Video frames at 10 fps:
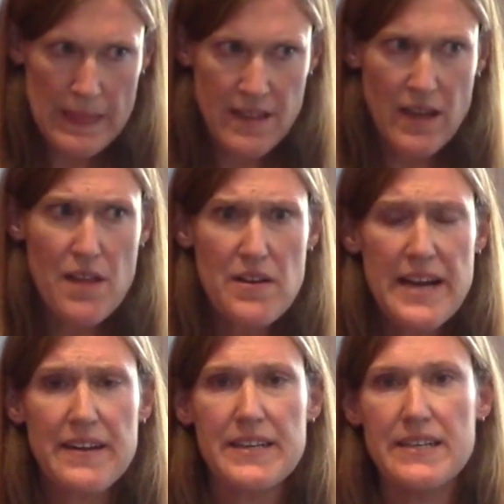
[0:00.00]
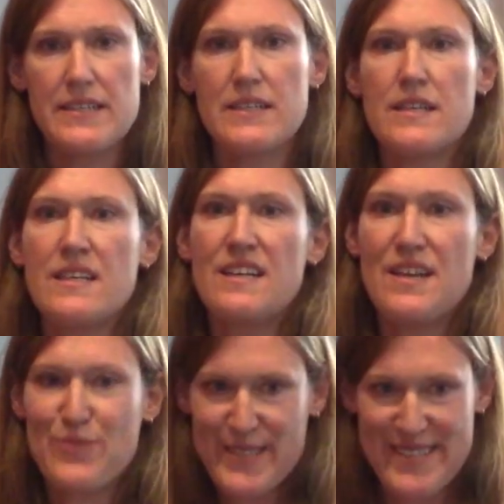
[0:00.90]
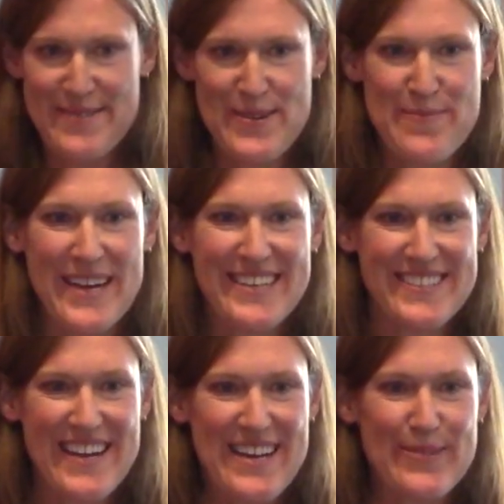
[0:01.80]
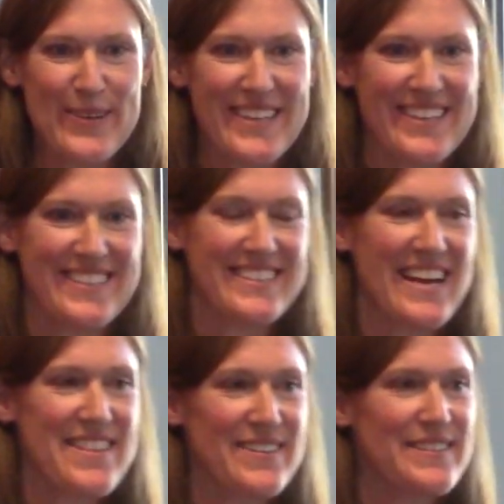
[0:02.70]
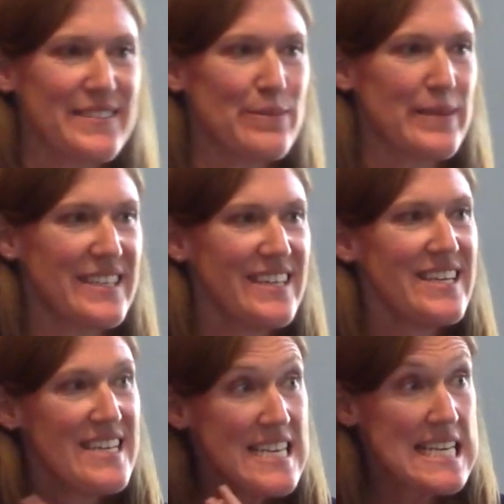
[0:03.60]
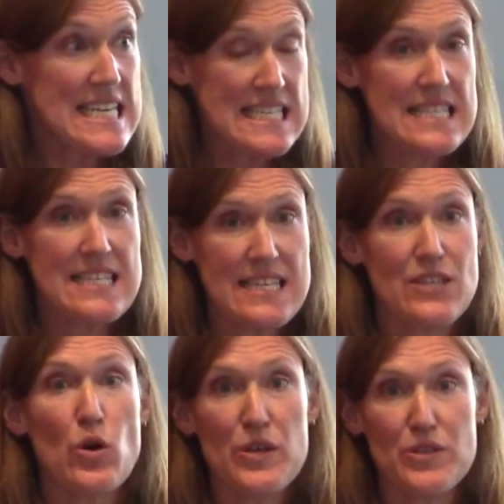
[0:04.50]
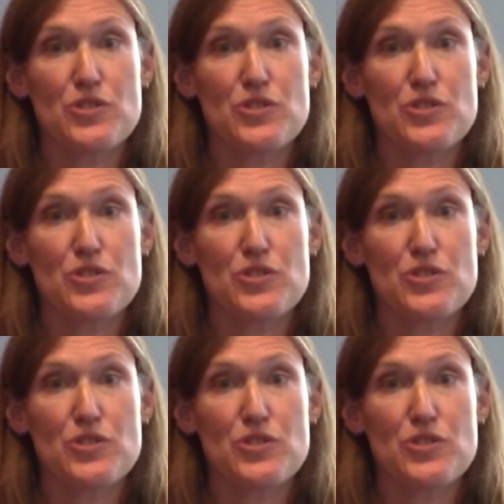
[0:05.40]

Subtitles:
The other area, and one that Michael and I are working on together a little bit, is in oil